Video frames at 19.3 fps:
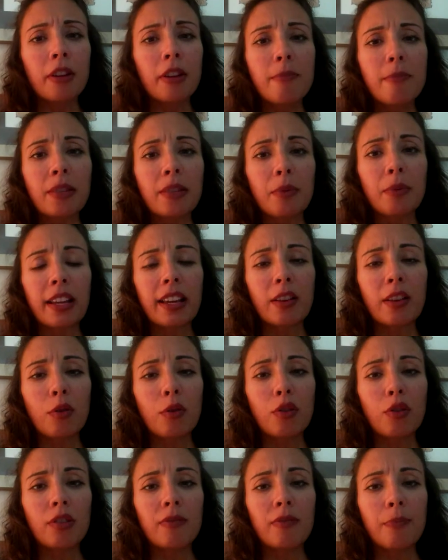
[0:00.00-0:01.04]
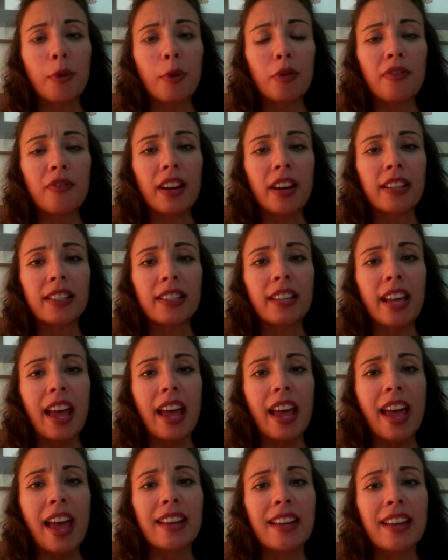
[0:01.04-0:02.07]
the best way to get a hold of both of us.
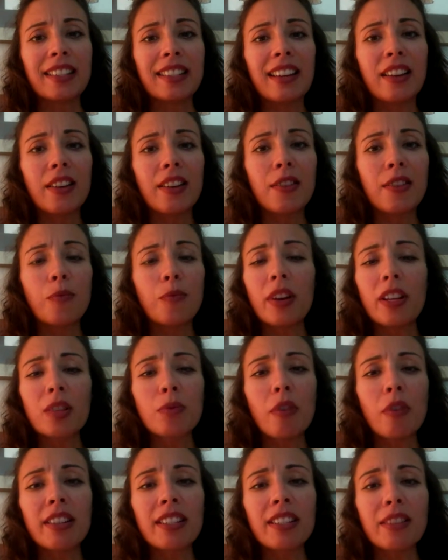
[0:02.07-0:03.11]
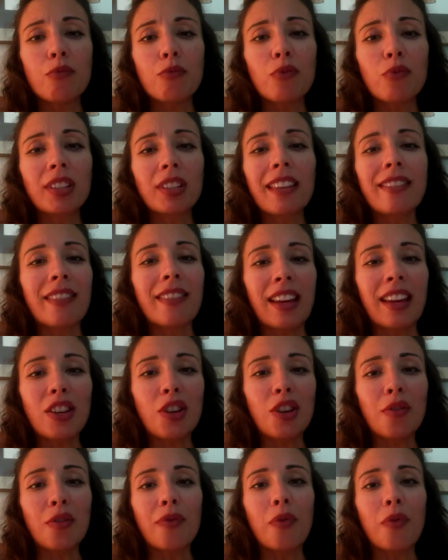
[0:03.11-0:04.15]
And we just wanted to really thank
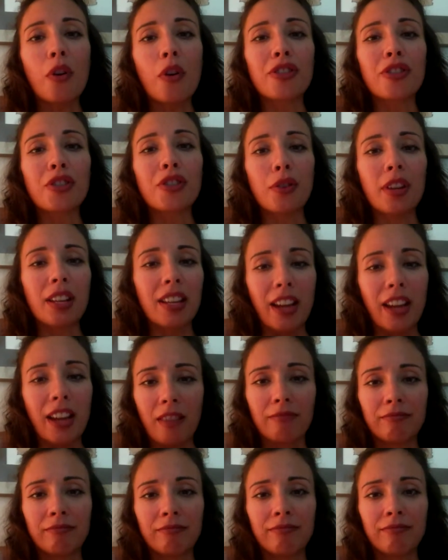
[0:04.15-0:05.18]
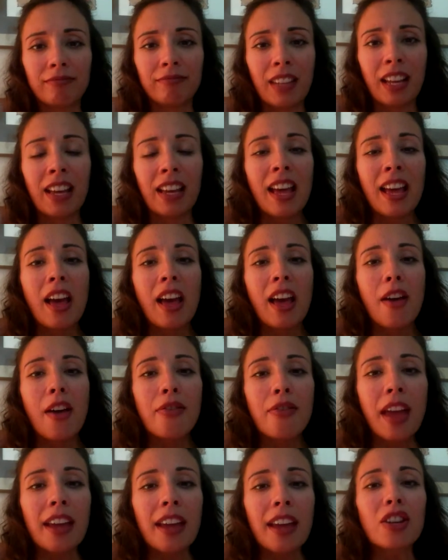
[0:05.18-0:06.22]
you for tuning in.
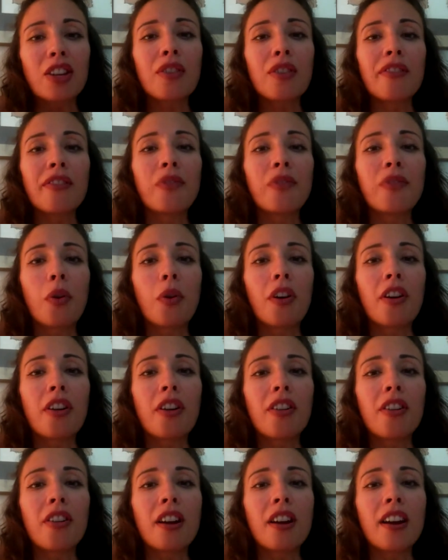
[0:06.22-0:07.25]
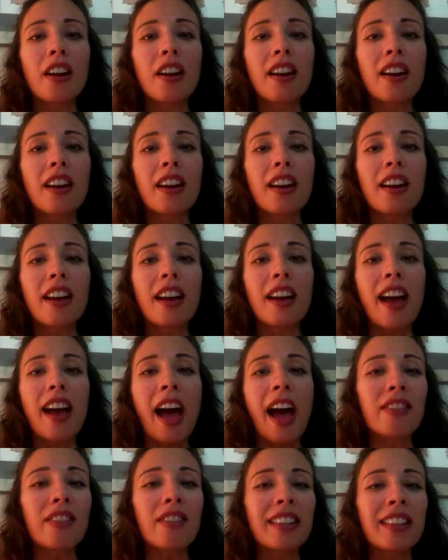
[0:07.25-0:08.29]
Thank you for
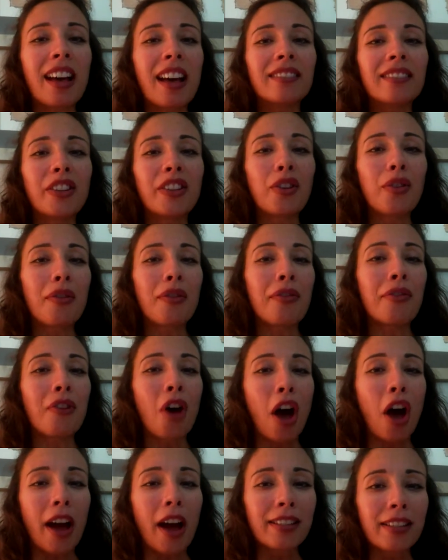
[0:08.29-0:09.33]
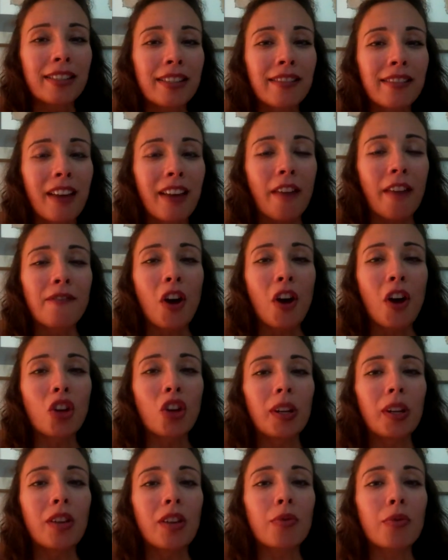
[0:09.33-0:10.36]
having that little thought and
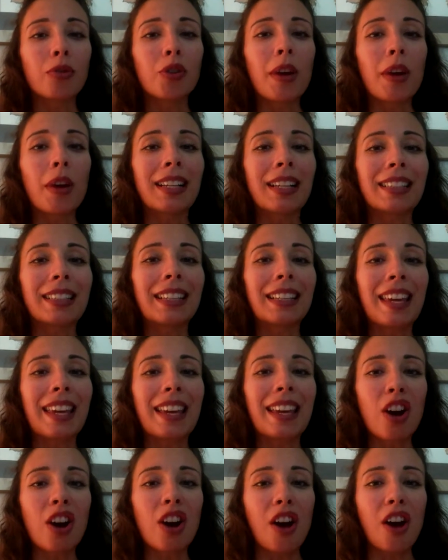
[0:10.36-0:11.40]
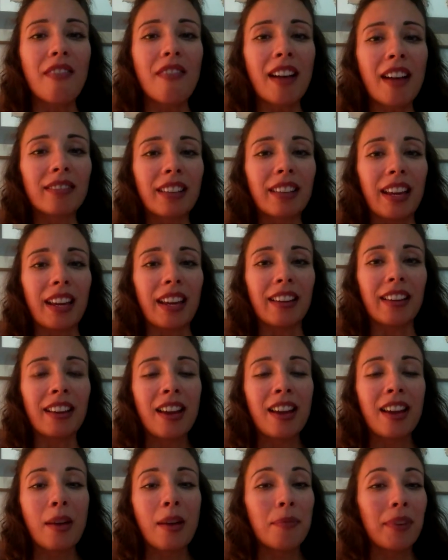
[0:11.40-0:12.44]
following through and clicking on that link,
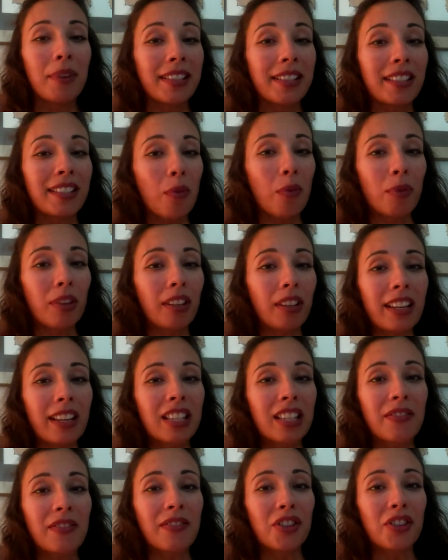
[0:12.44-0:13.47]
because that really is the